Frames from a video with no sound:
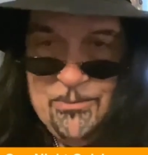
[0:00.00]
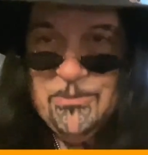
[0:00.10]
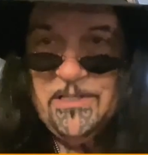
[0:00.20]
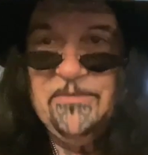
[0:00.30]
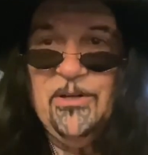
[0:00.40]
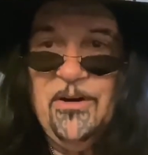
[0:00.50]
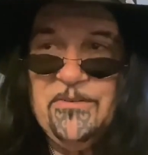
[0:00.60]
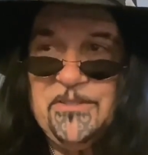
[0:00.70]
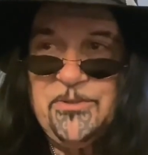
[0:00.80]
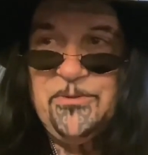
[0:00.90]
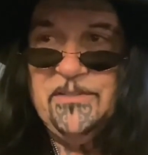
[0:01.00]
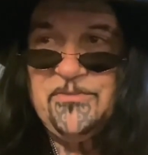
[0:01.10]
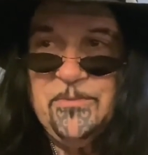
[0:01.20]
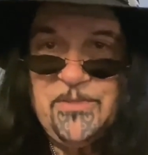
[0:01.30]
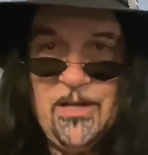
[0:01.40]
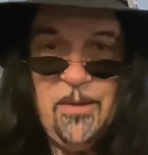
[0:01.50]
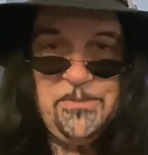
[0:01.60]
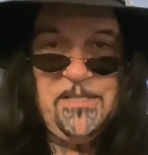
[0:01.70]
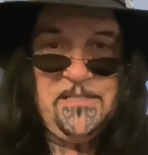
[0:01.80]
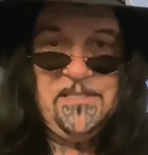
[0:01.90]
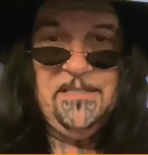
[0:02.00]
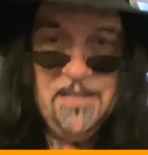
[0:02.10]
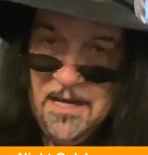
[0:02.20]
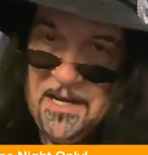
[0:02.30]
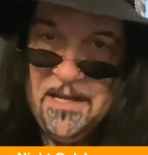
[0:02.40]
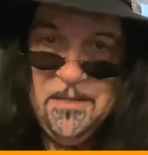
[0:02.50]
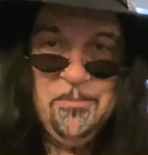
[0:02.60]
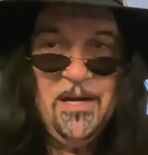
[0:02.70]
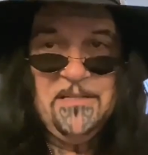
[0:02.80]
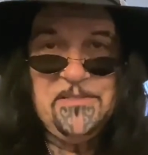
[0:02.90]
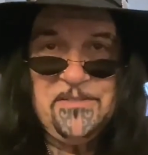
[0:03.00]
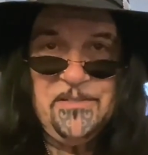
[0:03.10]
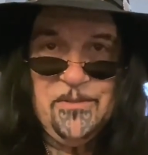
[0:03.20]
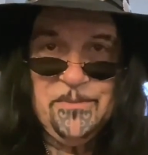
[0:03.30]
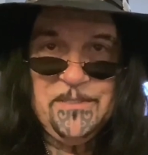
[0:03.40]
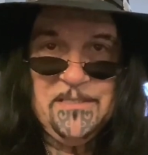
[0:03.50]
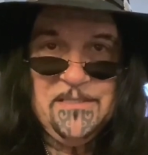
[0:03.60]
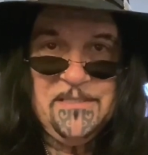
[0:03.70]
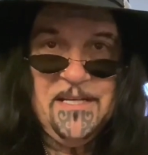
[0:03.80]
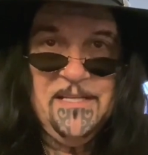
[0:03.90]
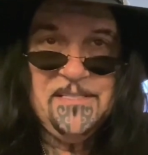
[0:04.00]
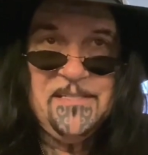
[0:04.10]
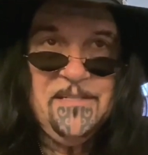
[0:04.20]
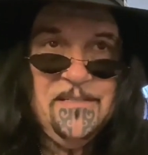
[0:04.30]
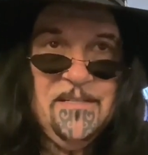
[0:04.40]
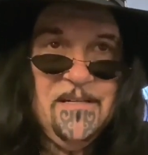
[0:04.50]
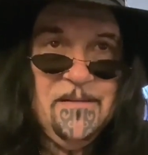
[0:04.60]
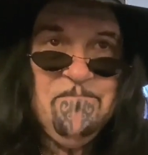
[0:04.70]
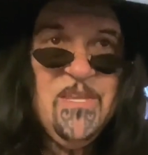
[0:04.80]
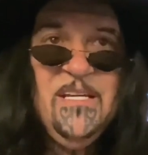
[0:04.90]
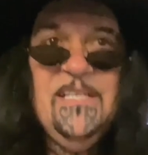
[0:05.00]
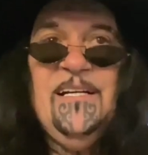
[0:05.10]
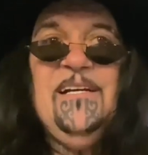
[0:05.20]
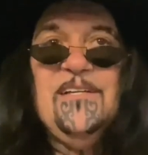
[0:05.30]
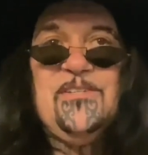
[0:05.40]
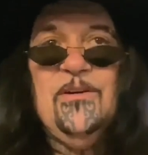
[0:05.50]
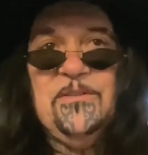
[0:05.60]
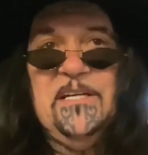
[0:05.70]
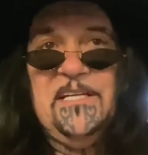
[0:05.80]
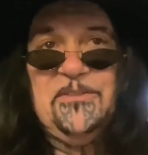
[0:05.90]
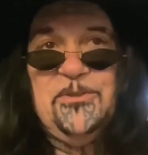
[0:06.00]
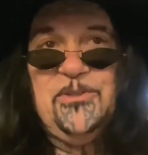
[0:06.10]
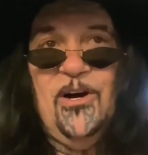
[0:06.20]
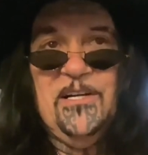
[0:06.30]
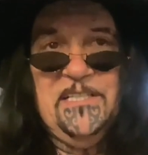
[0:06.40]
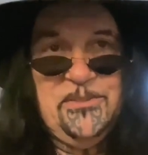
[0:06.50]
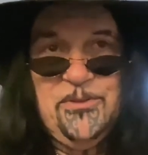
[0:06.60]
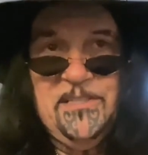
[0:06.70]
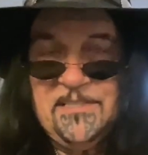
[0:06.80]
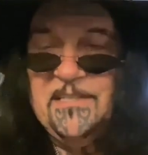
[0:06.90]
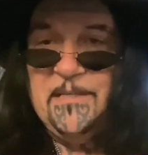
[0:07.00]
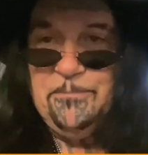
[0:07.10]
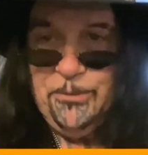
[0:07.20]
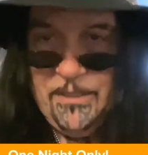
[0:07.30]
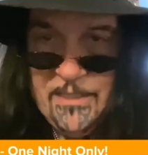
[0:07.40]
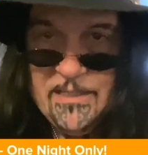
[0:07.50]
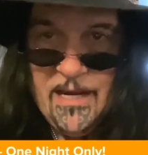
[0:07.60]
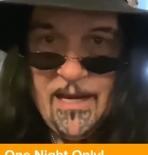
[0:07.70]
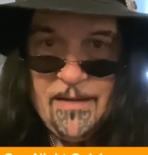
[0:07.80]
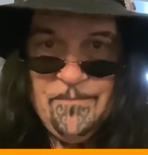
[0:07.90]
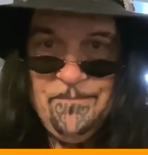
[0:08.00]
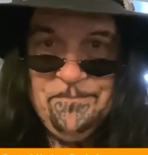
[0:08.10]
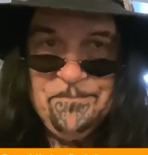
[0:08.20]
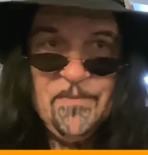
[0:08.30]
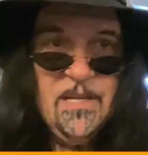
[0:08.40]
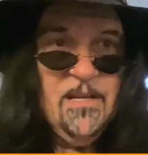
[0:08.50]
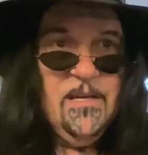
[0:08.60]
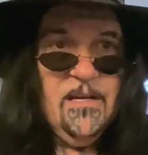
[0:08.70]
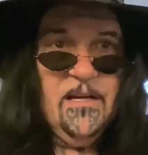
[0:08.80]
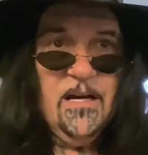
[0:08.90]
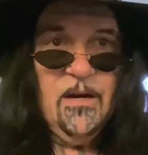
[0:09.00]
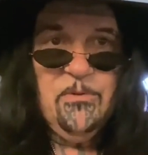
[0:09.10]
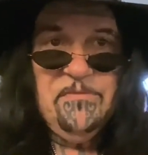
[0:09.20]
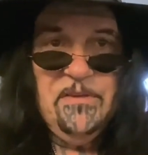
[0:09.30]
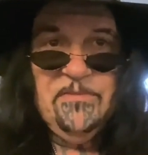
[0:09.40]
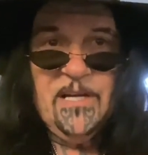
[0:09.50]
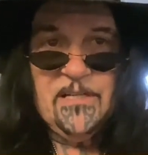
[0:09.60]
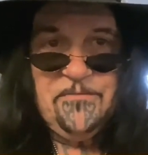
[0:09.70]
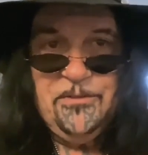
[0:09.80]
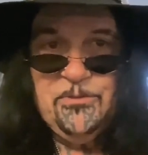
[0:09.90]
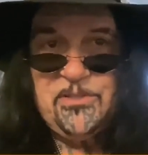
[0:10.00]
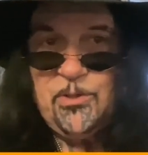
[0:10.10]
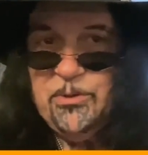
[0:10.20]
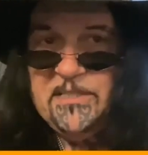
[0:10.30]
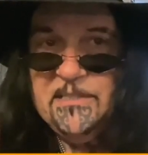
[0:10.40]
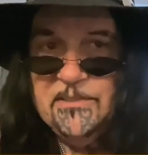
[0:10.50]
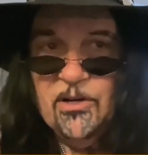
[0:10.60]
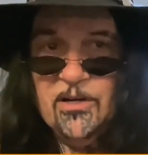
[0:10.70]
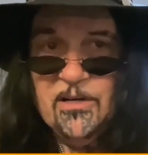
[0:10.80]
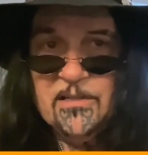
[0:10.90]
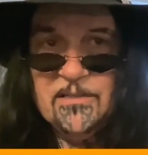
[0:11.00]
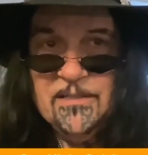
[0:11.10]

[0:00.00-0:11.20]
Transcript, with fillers: we'll give you all the treats from Psalm 69, and mine is a terrible thing to taste. And uh, so they get their doggy treats, they get plenty of that. Uh, we've even had a few squeaky dog